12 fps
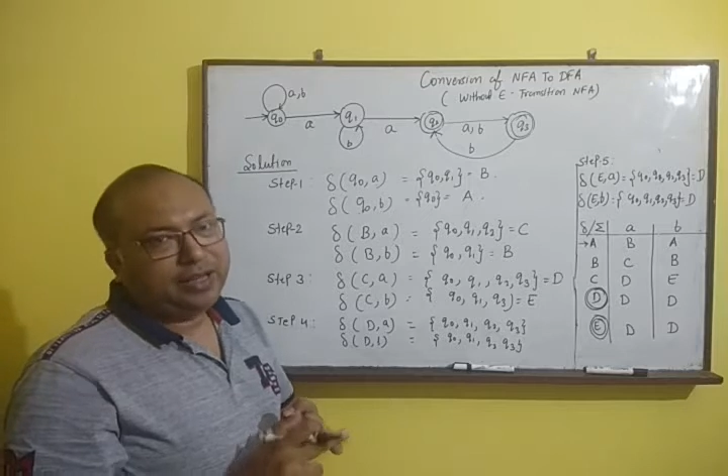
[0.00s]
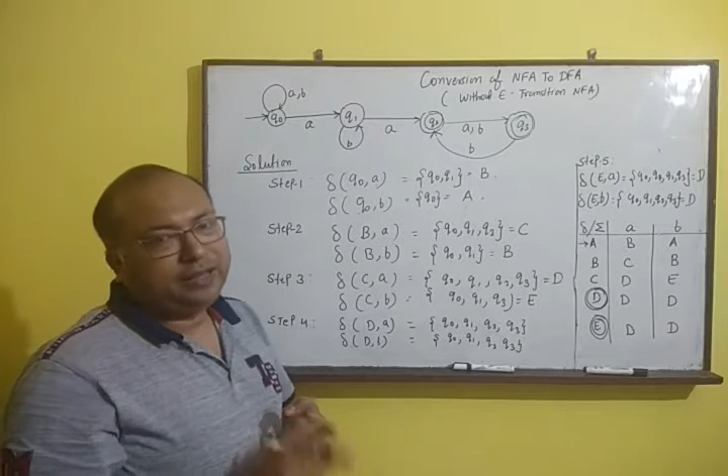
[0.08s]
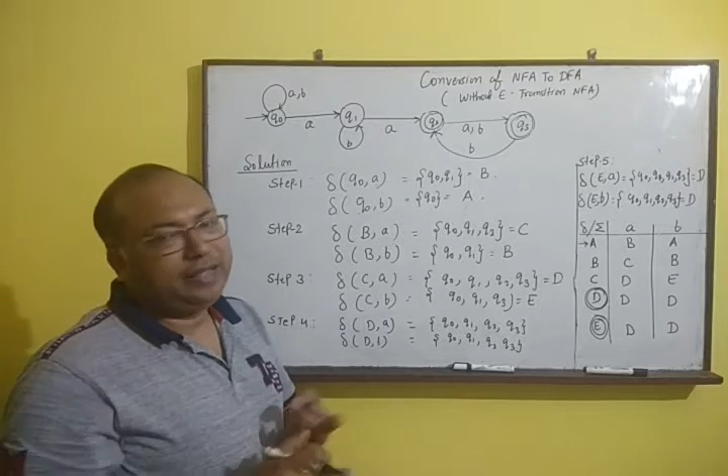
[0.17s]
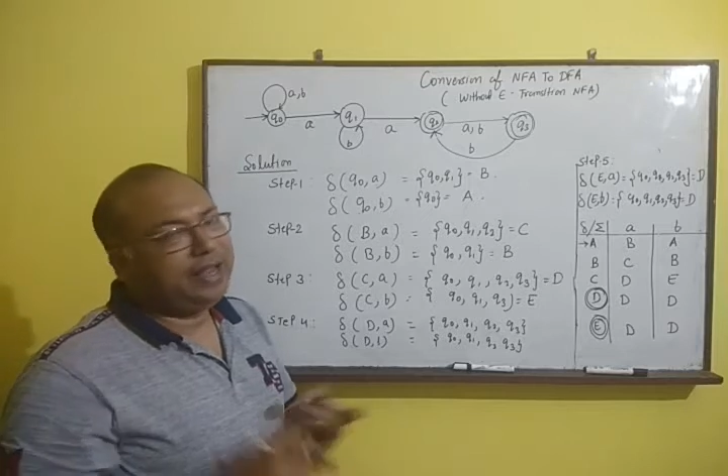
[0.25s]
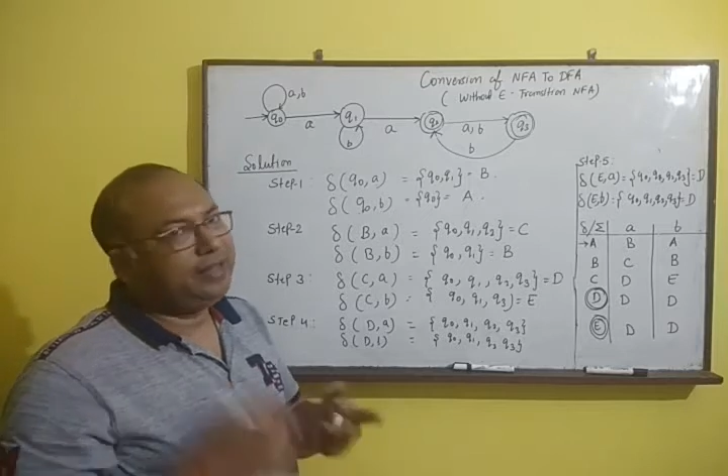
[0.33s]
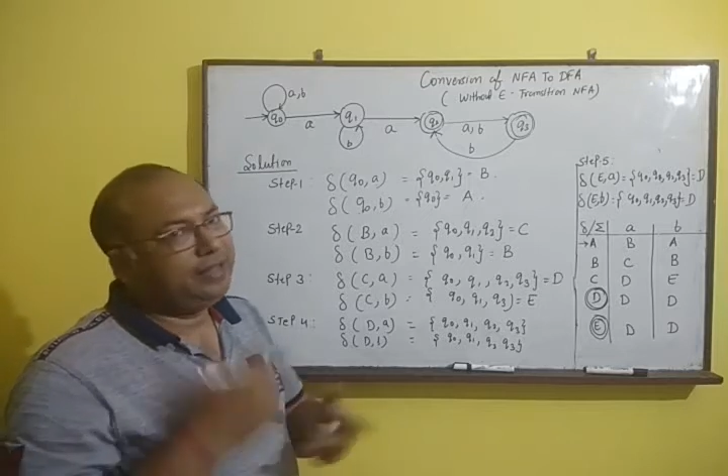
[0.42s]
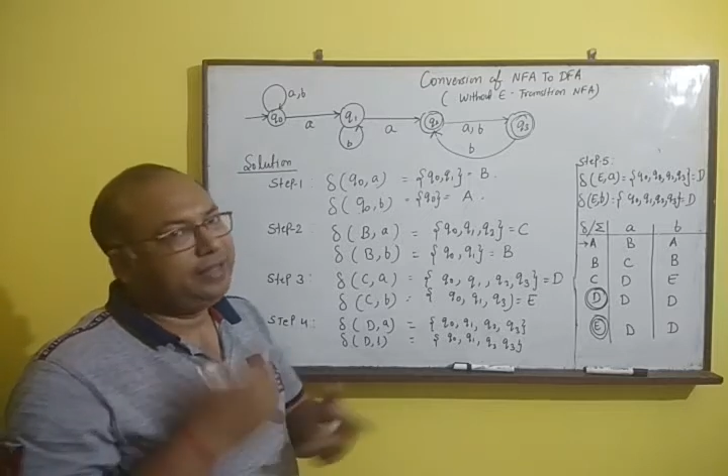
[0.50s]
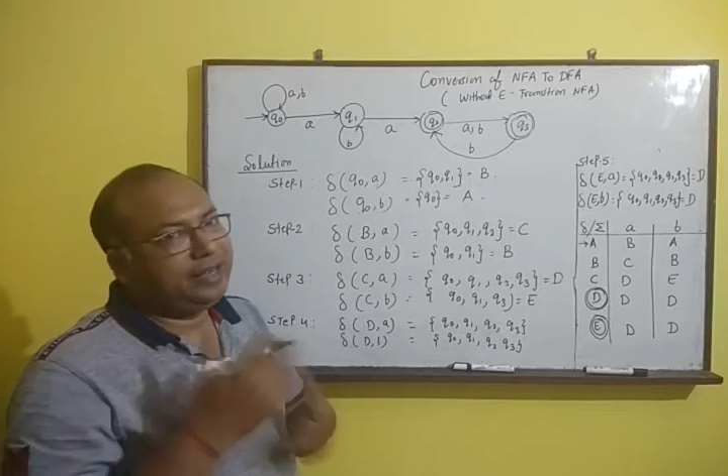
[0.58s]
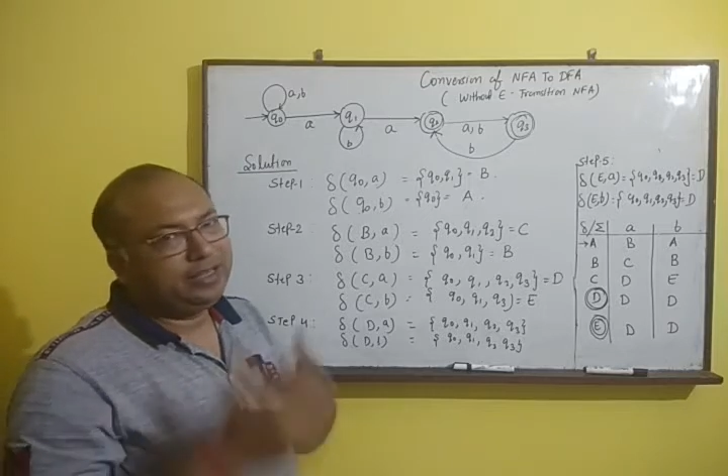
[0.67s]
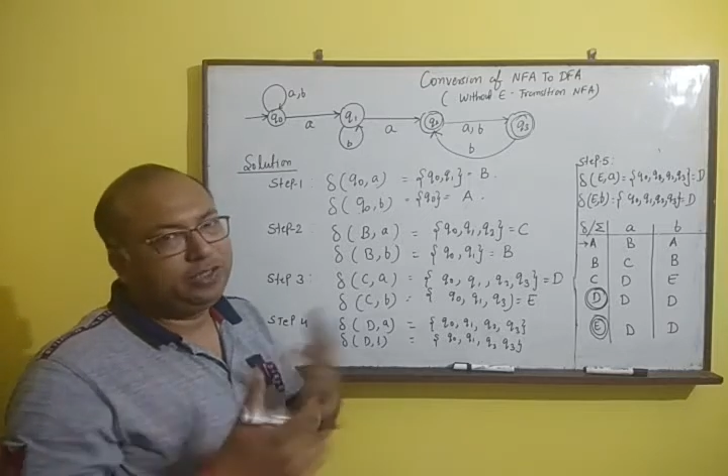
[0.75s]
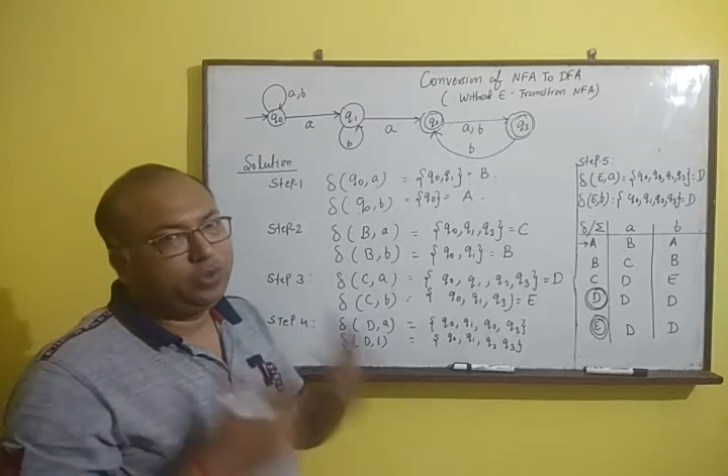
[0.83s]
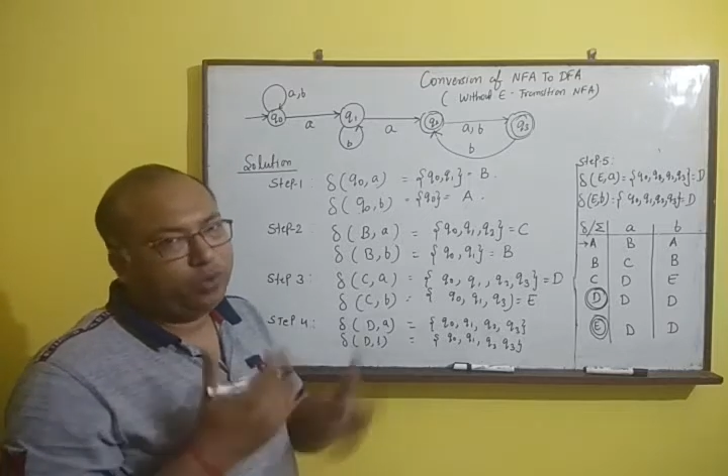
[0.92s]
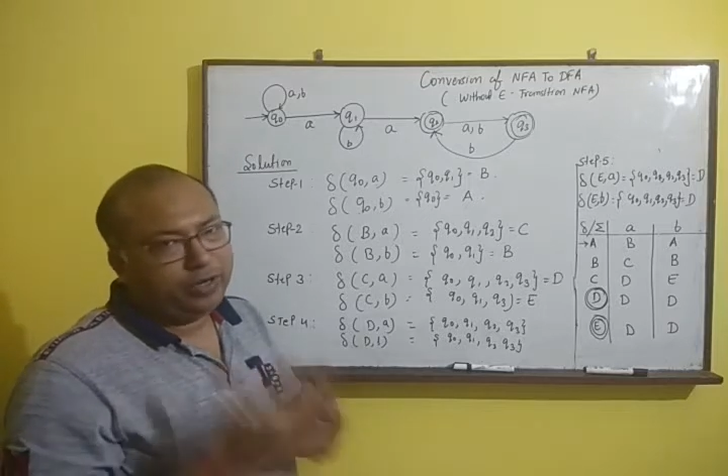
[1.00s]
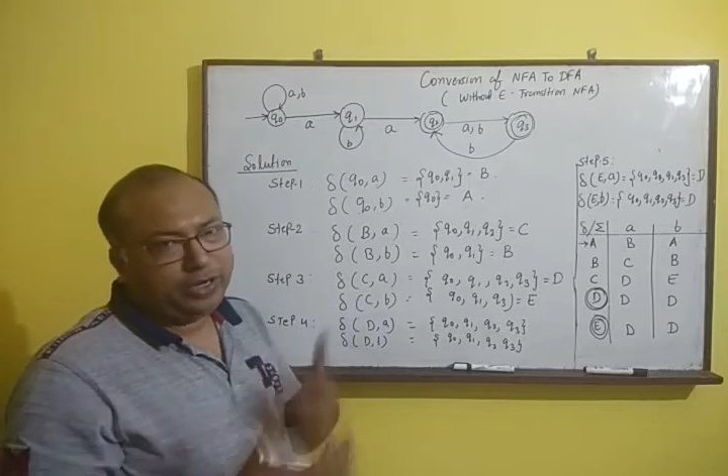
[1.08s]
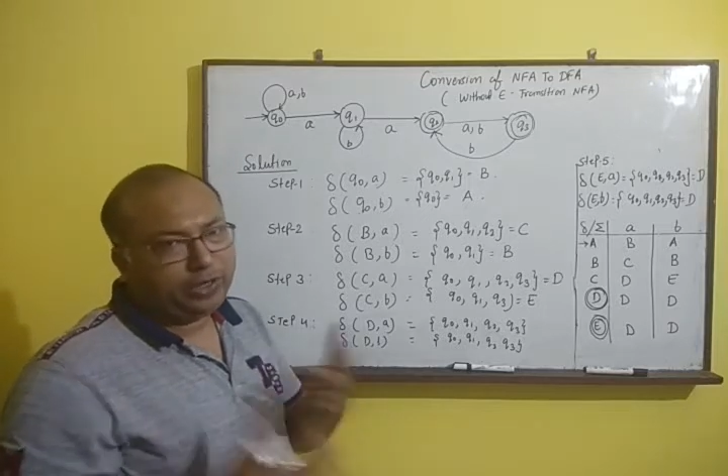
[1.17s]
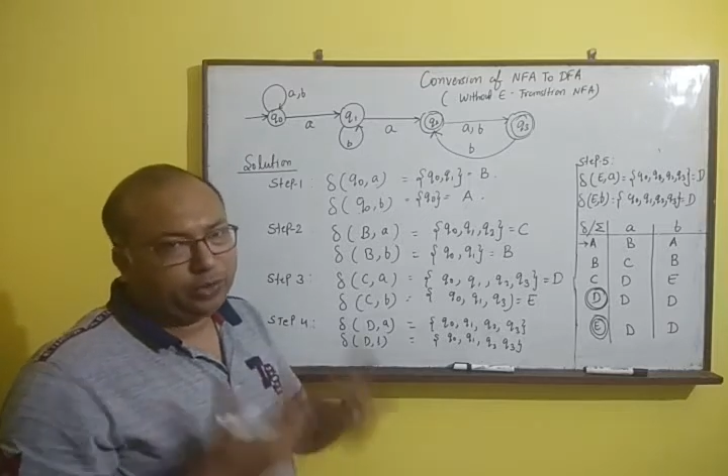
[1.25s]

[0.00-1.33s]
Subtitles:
then there is no need